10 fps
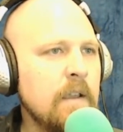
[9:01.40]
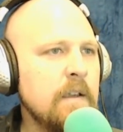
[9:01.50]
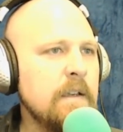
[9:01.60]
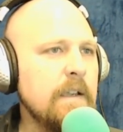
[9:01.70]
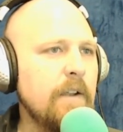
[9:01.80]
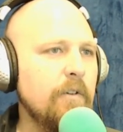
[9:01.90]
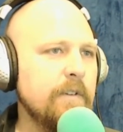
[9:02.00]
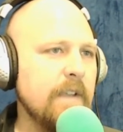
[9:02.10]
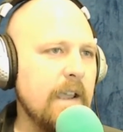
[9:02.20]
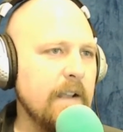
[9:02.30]
In order
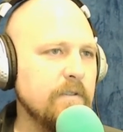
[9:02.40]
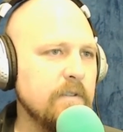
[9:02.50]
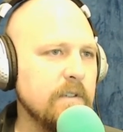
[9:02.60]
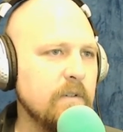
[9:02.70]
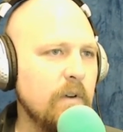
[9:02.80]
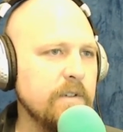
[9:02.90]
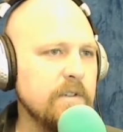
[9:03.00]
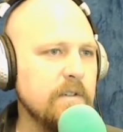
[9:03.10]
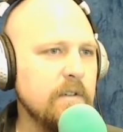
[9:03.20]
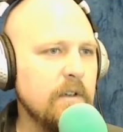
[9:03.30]
to answer this
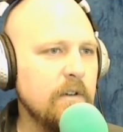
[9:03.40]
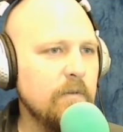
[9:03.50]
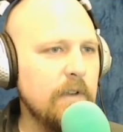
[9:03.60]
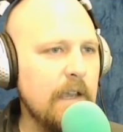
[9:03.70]
question, we have